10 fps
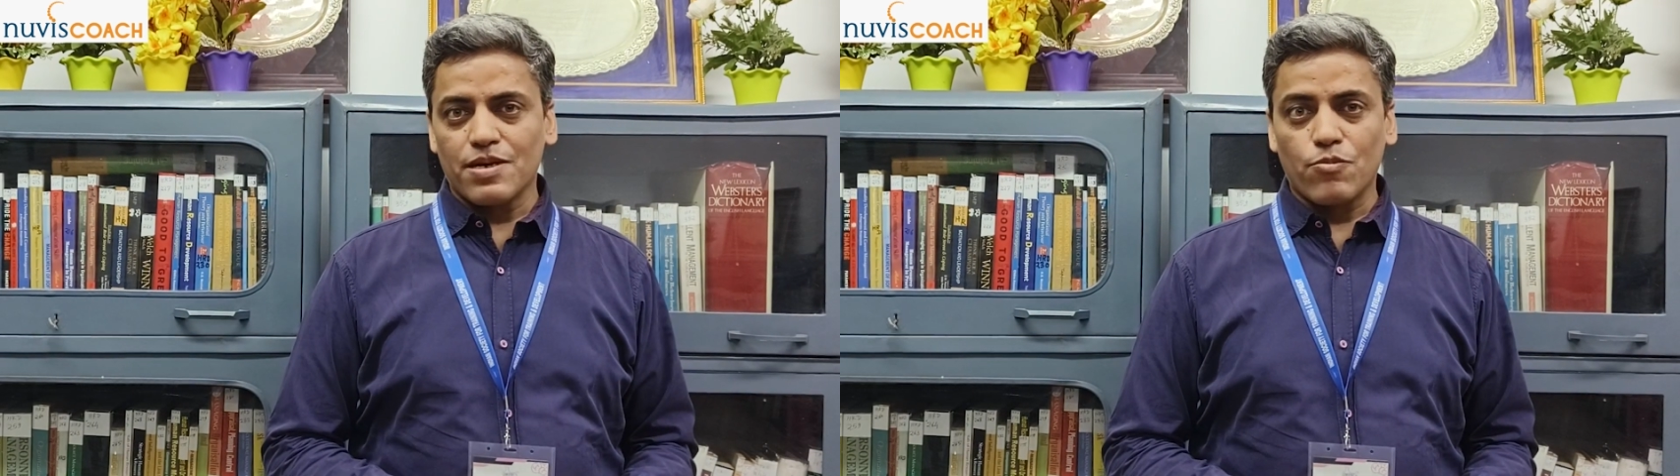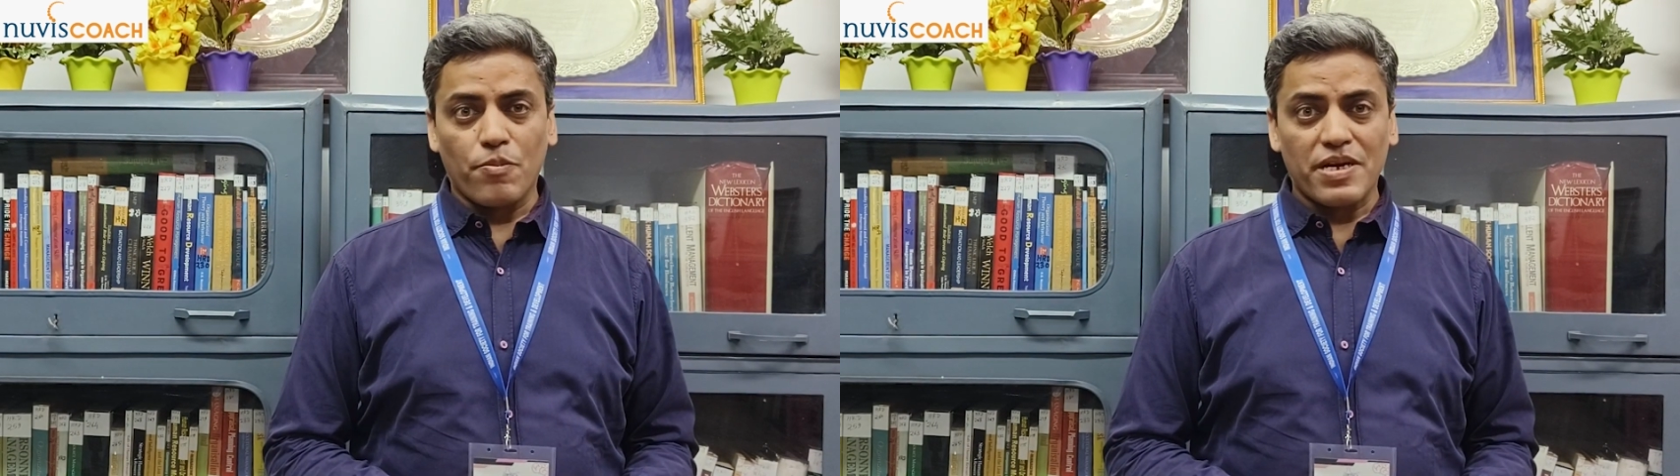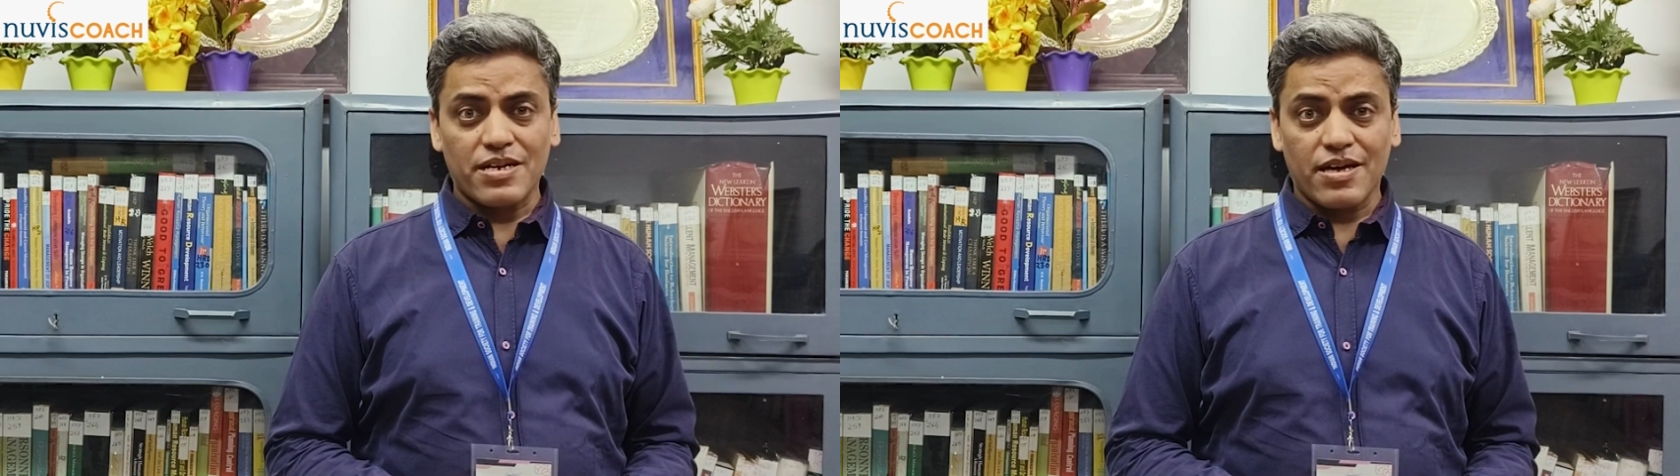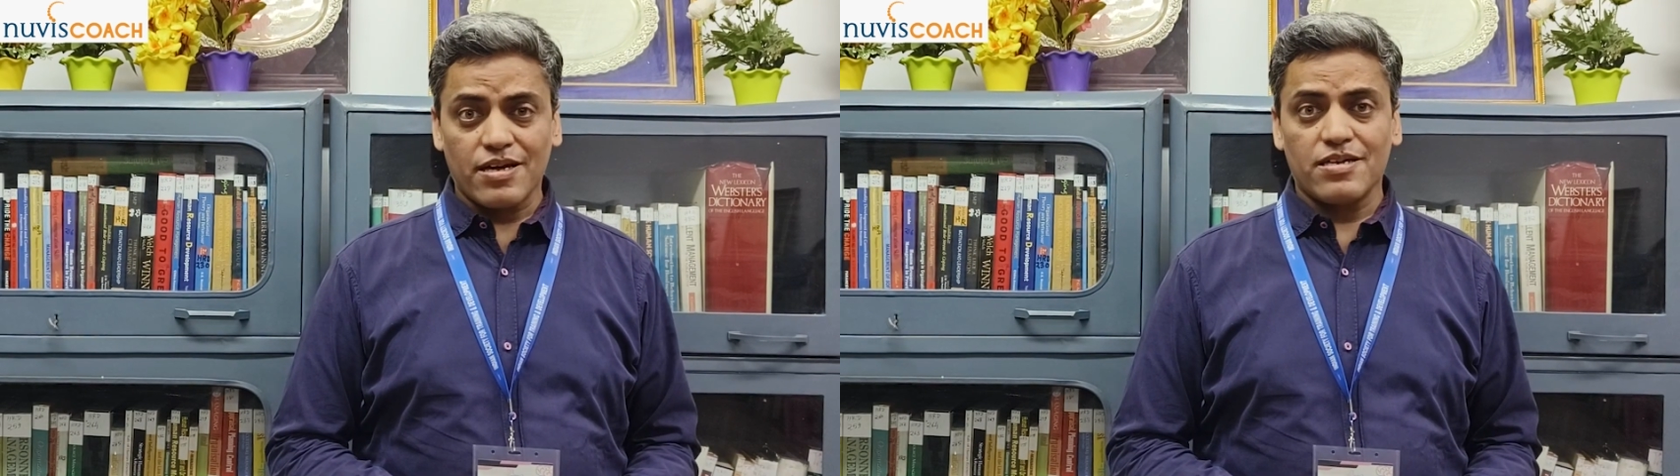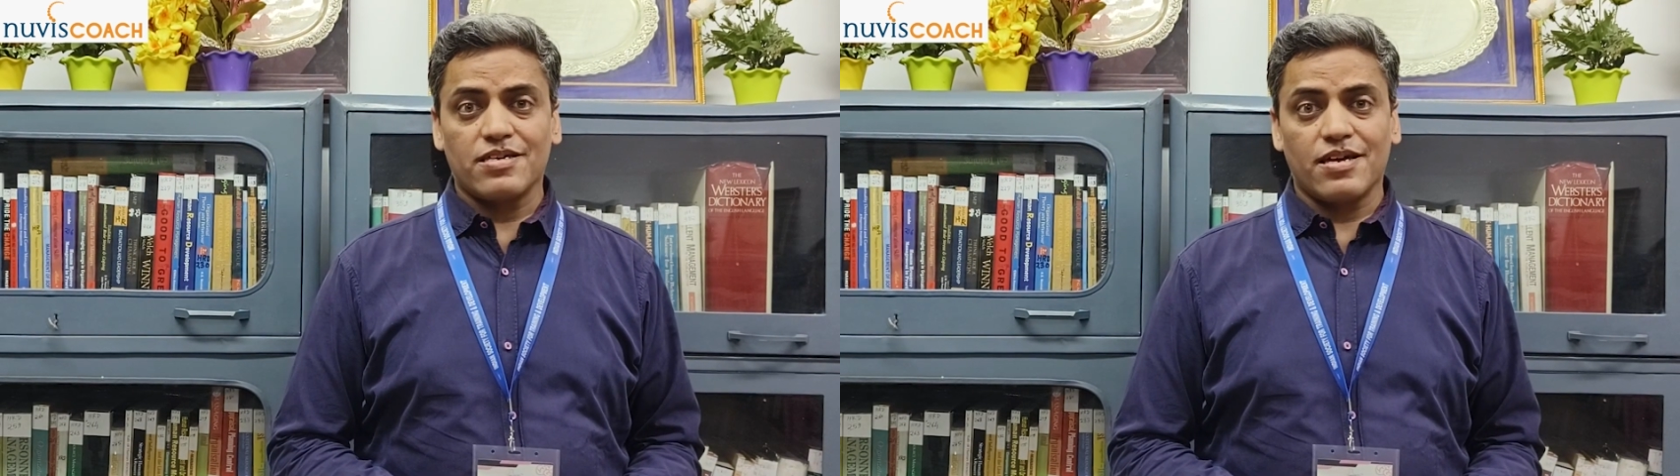The moment
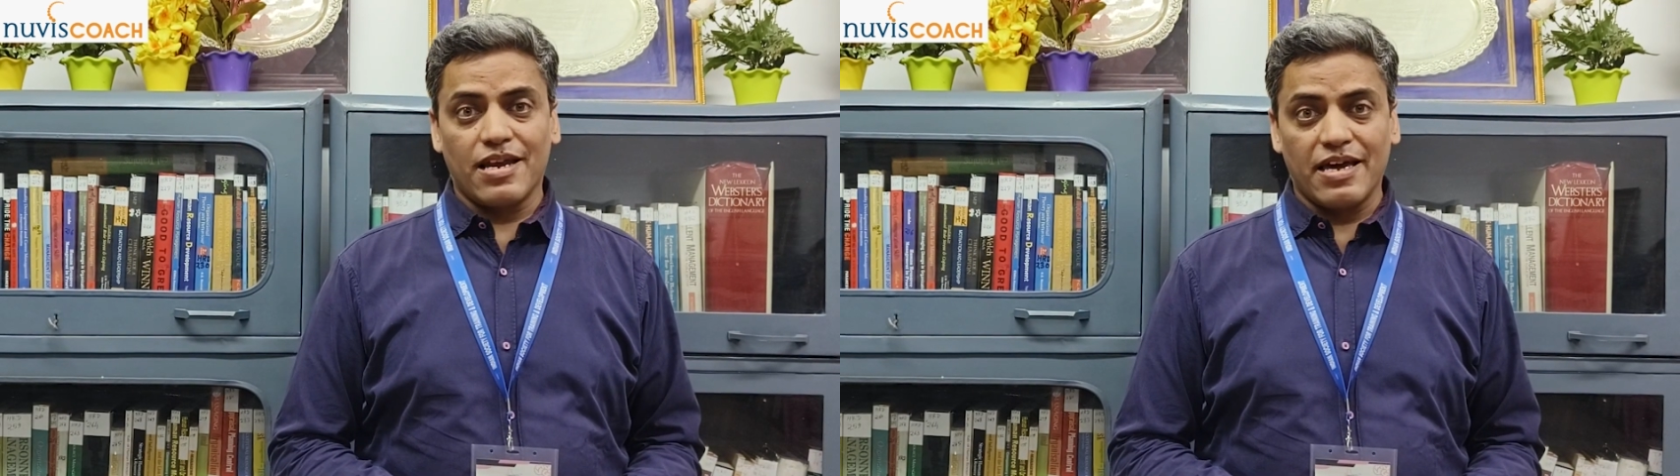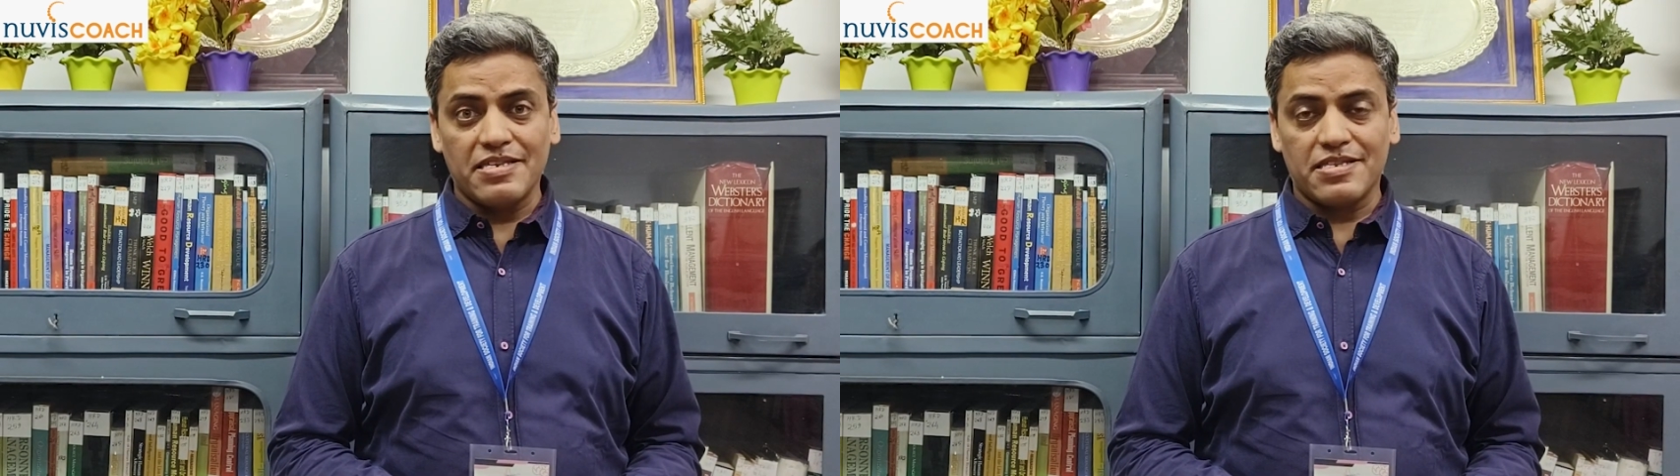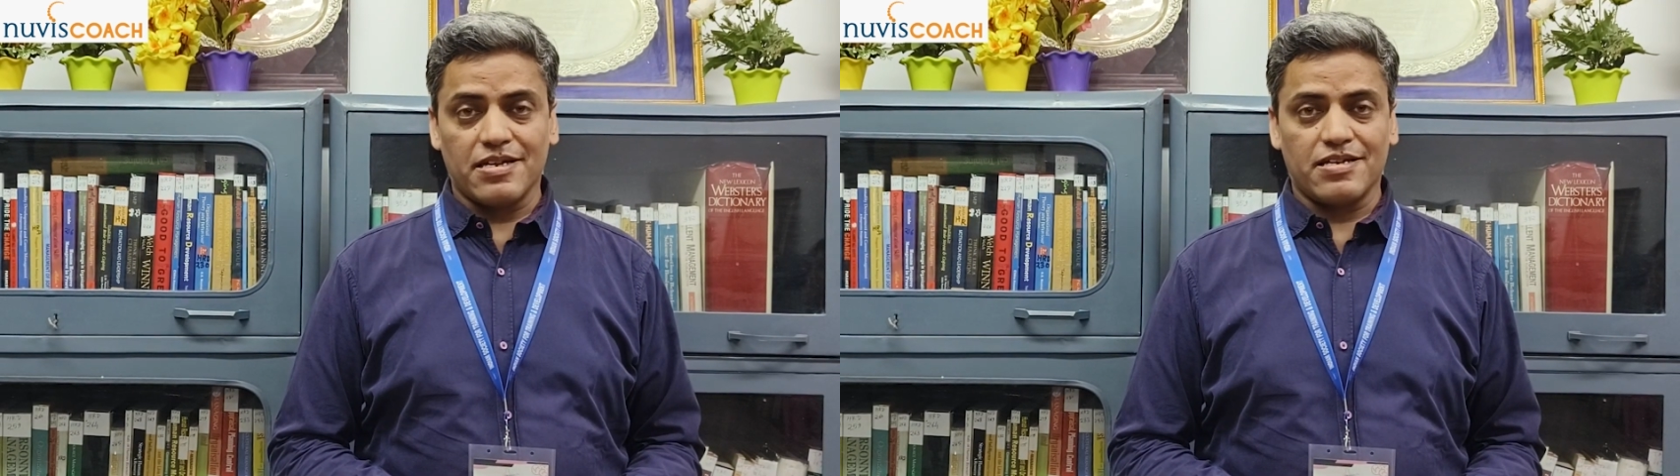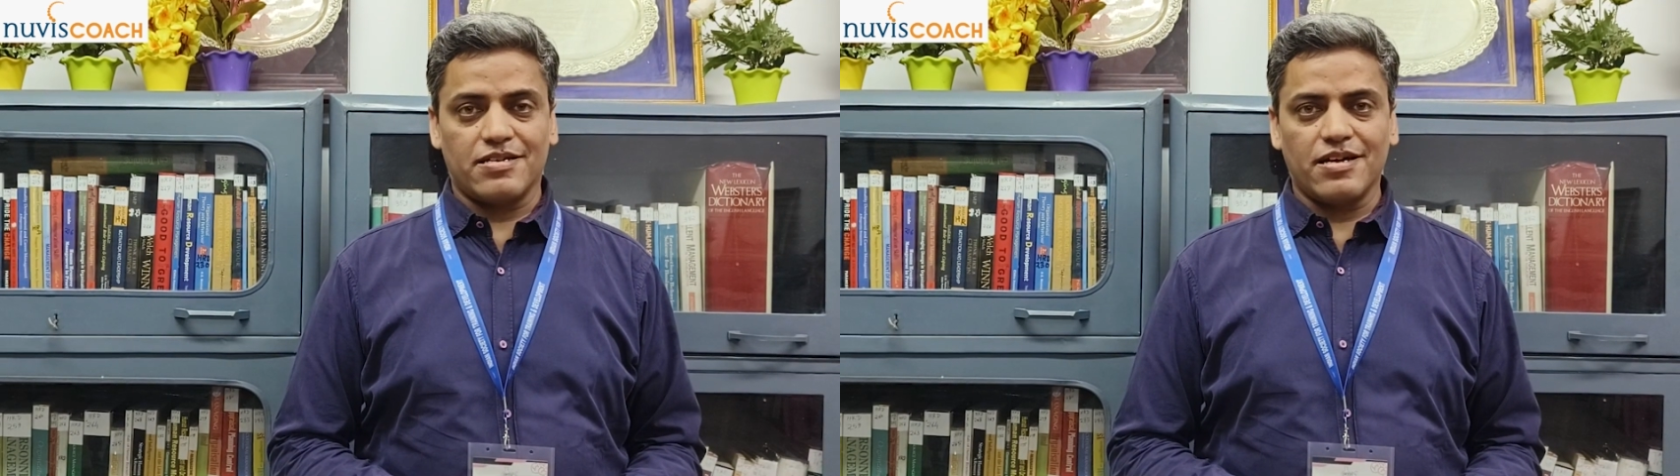I realized that